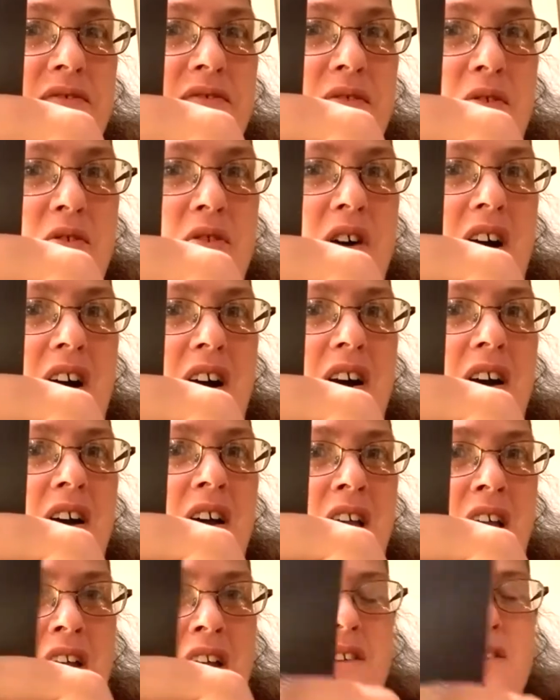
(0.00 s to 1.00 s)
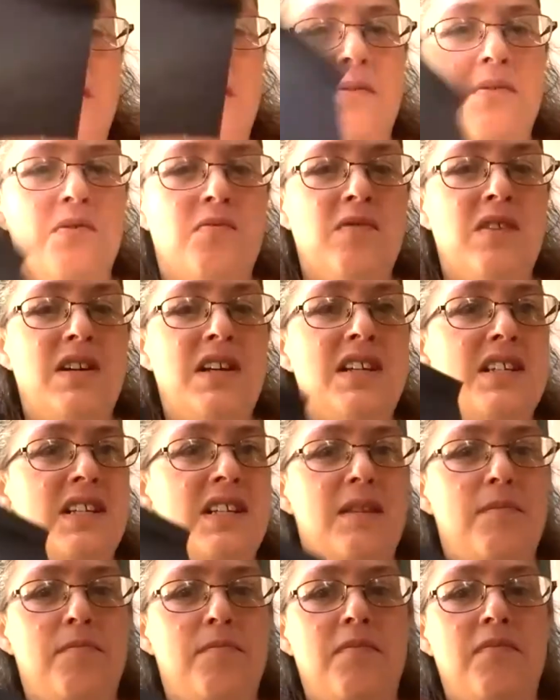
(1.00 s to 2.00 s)
for her. So it was
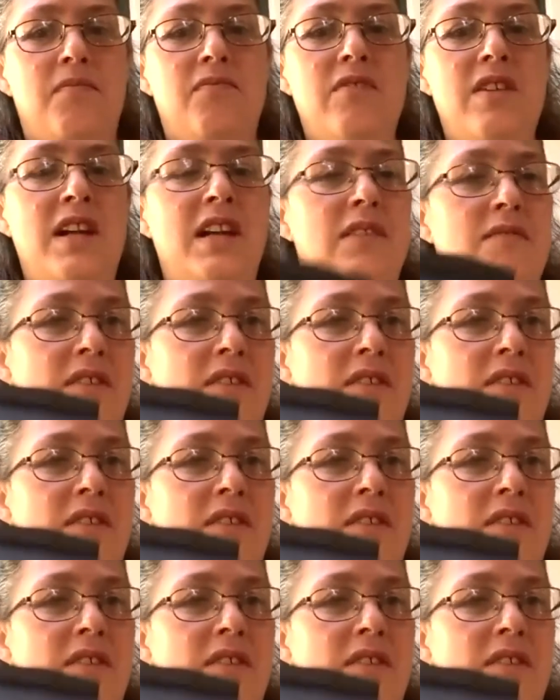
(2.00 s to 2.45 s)
really